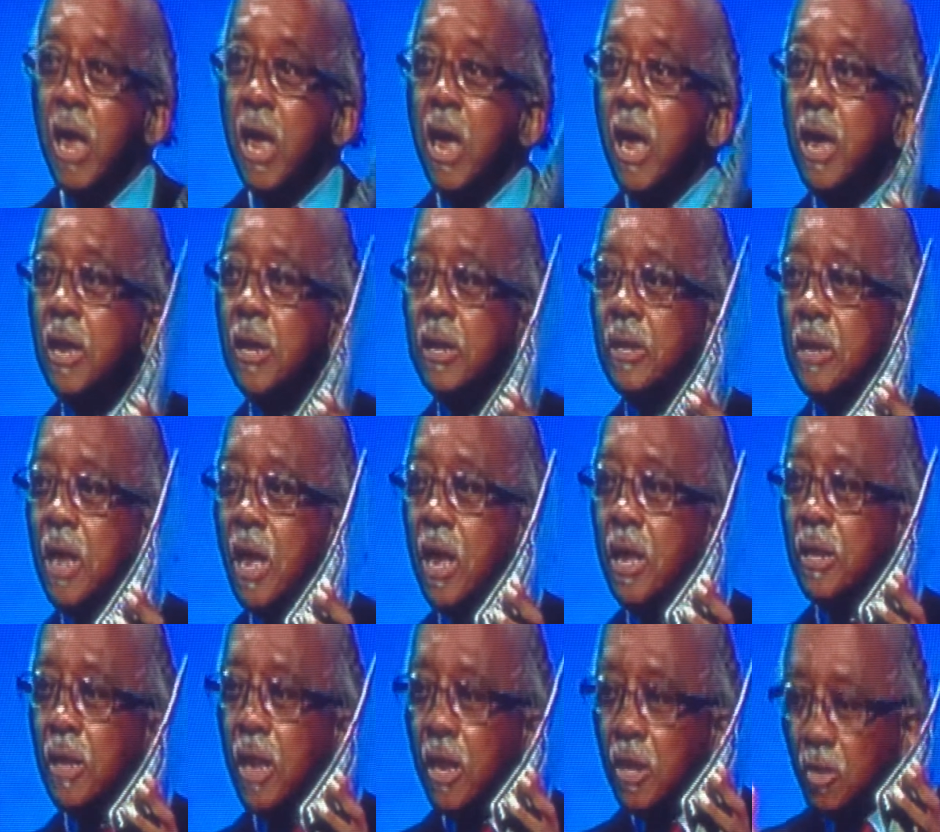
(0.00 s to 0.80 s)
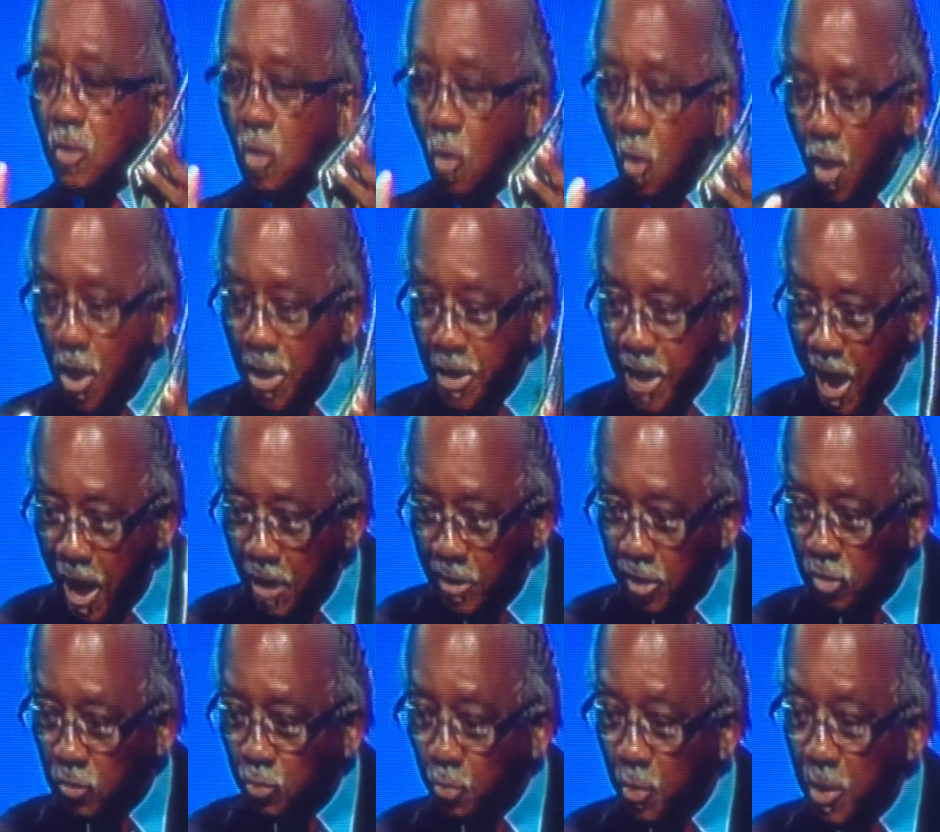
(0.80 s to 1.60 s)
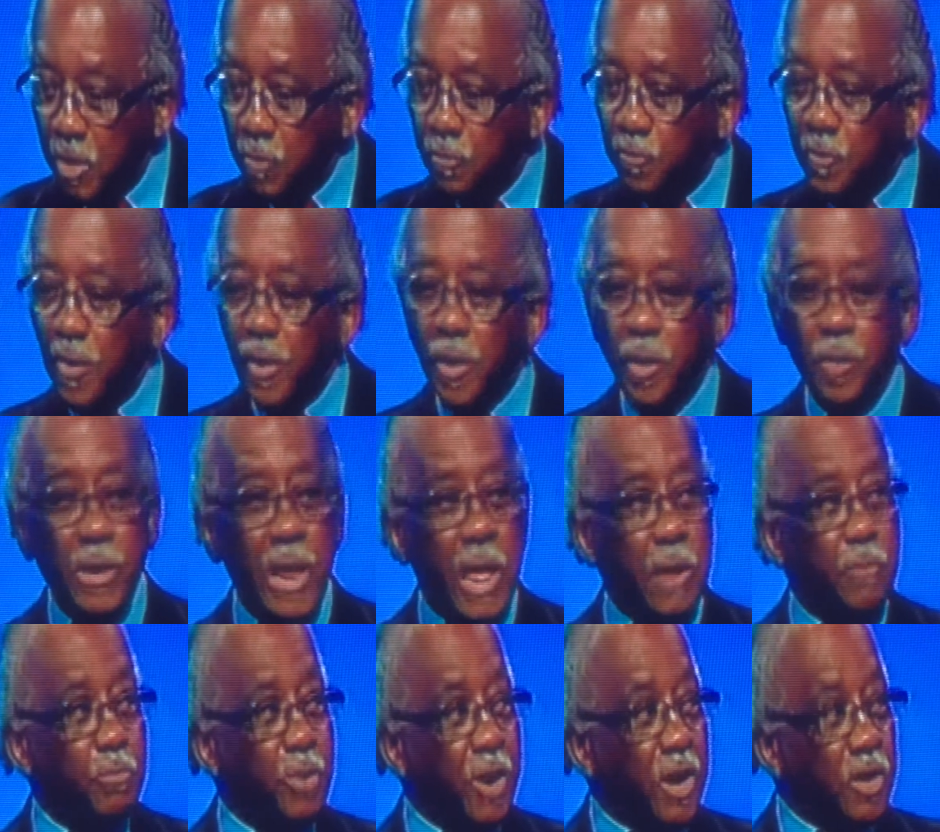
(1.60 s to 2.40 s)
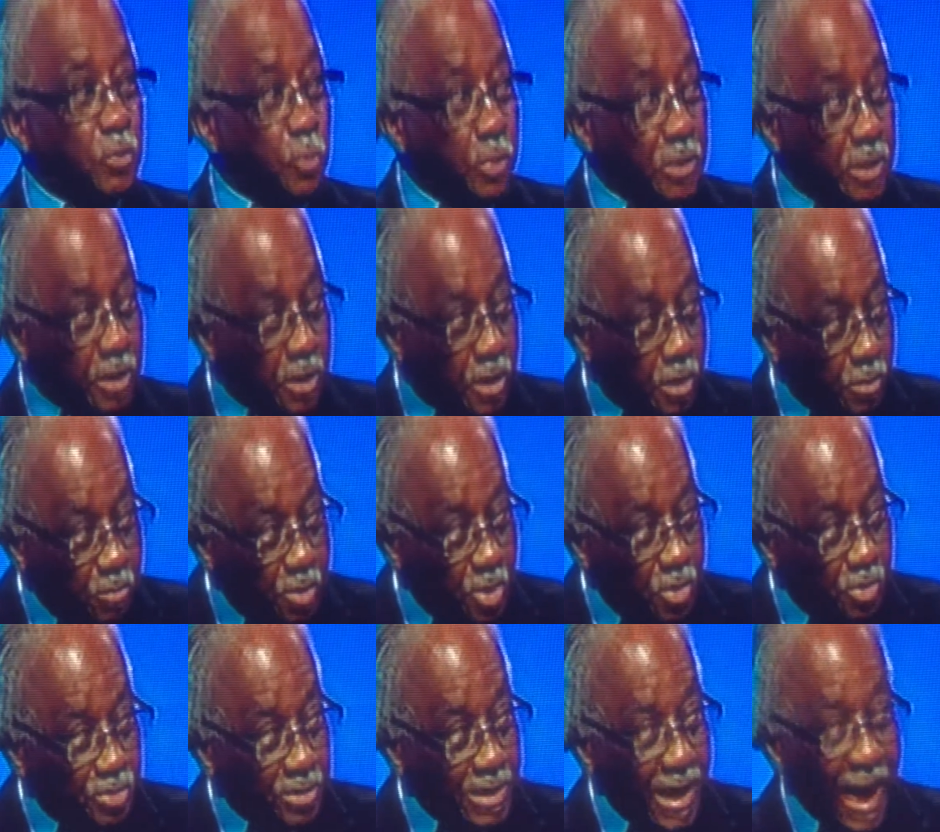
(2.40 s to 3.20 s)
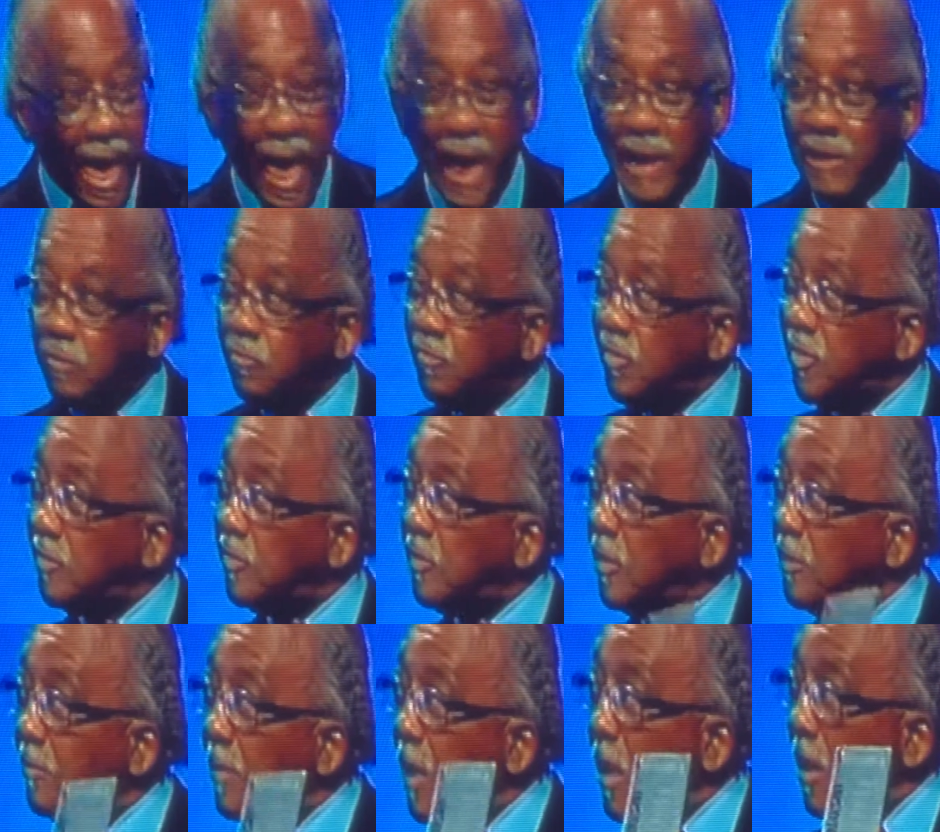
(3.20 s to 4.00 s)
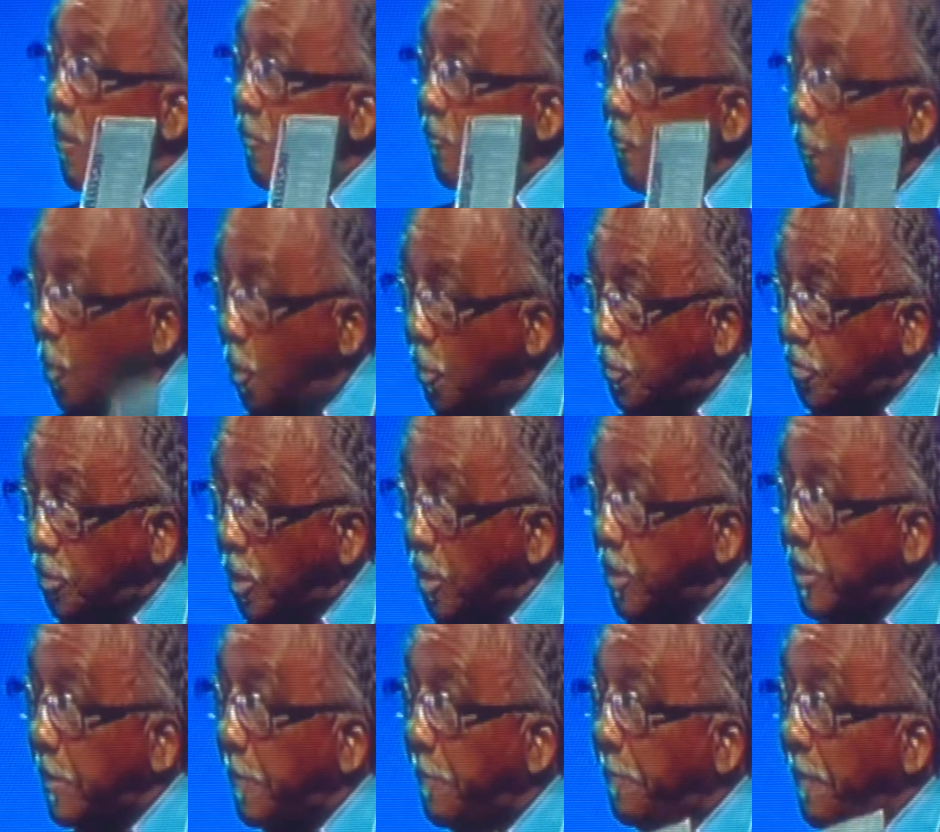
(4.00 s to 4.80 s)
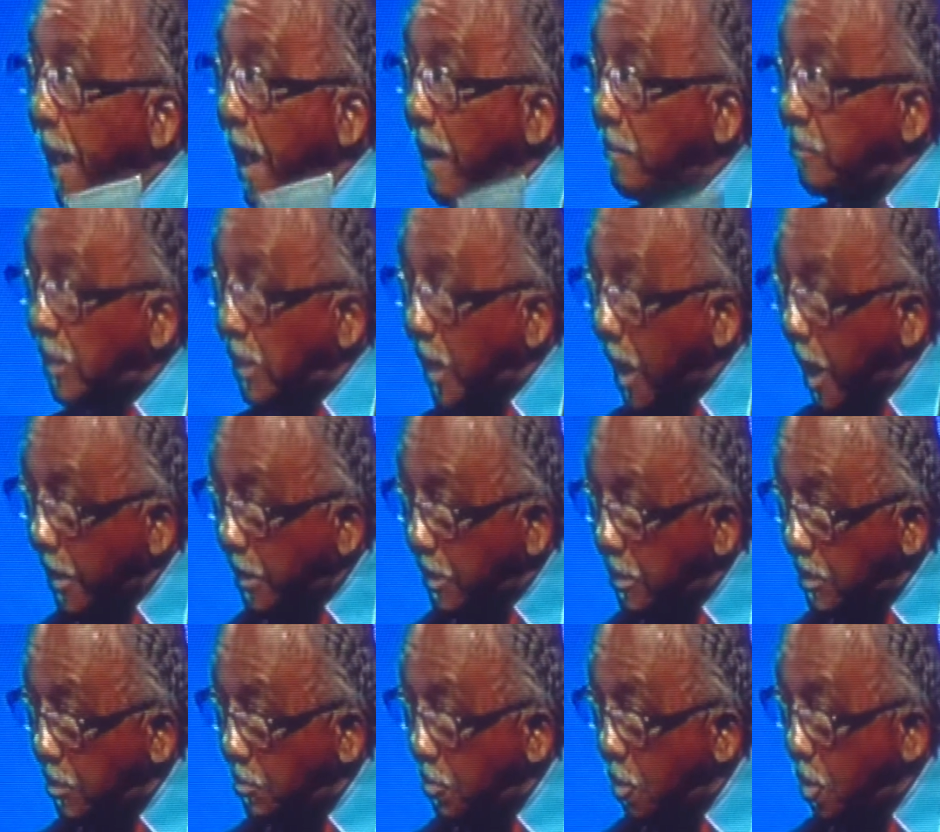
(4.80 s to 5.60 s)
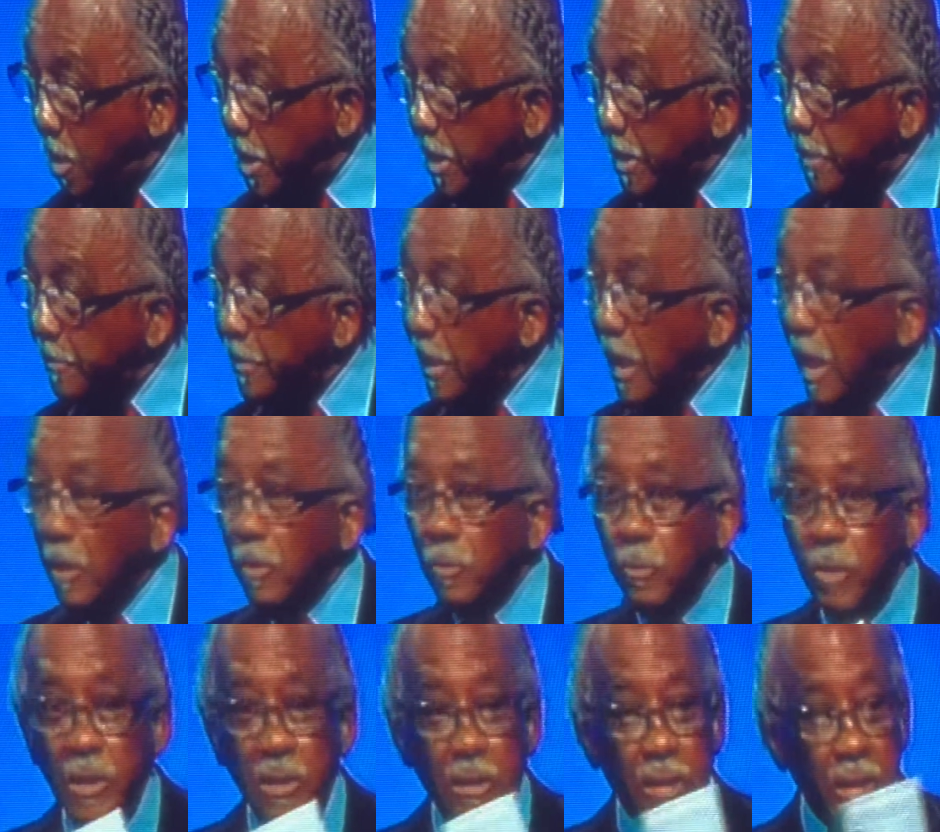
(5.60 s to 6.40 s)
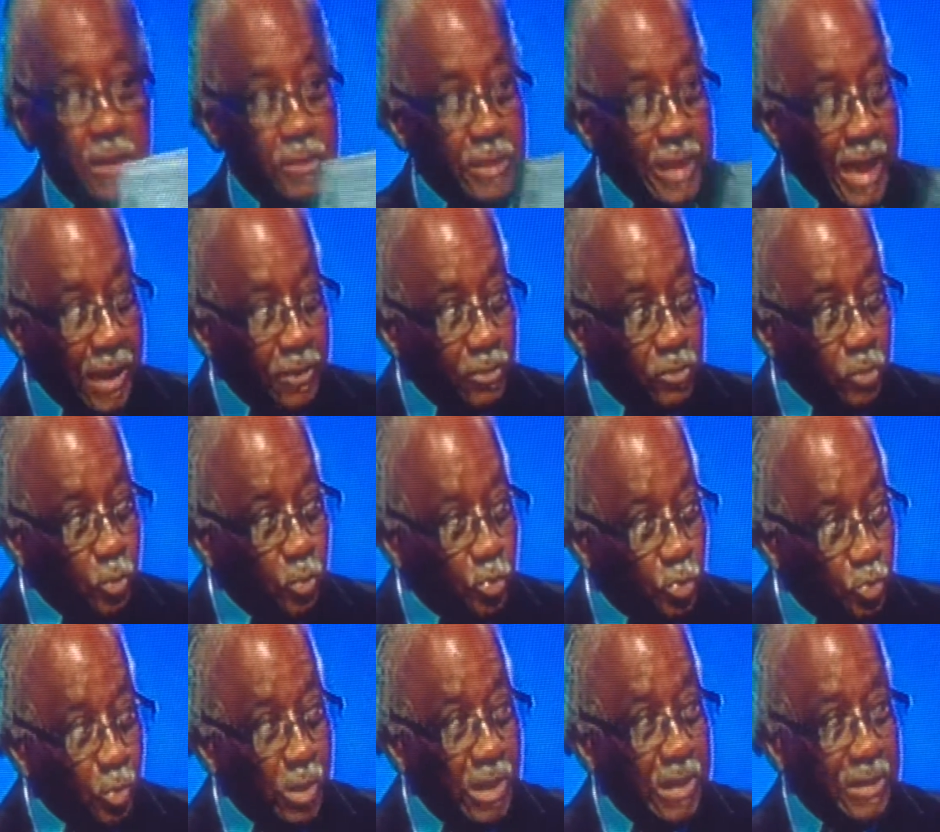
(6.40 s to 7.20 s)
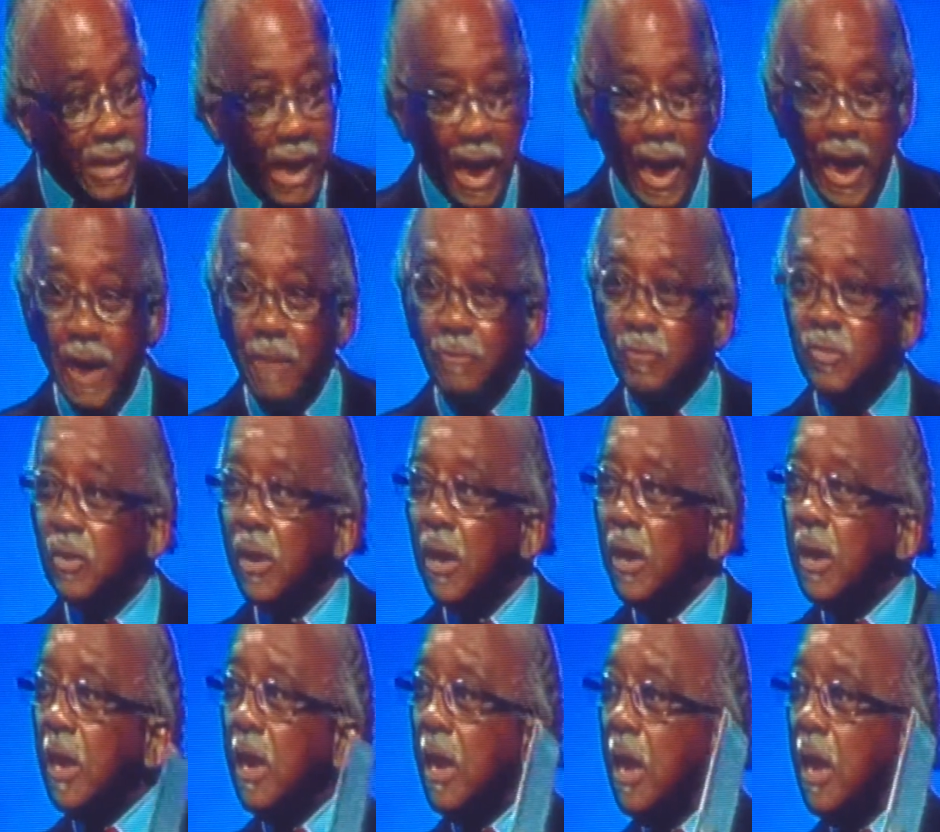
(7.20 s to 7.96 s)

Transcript: and going down to Springfield on that bus with the community activists at 4:30, 5 o'clock in the morning. We did that 2-3 times.